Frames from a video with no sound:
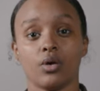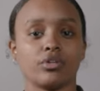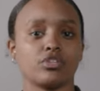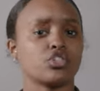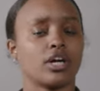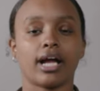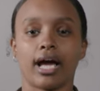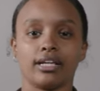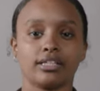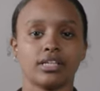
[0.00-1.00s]
with drug
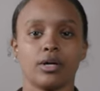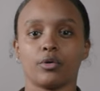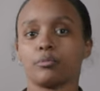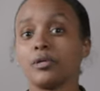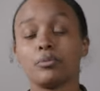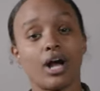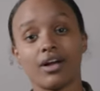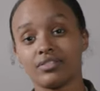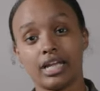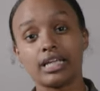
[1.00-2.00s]
addicts, with people
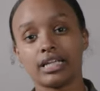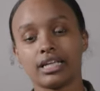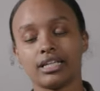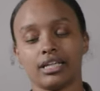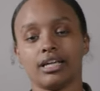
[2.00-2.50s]
half naked.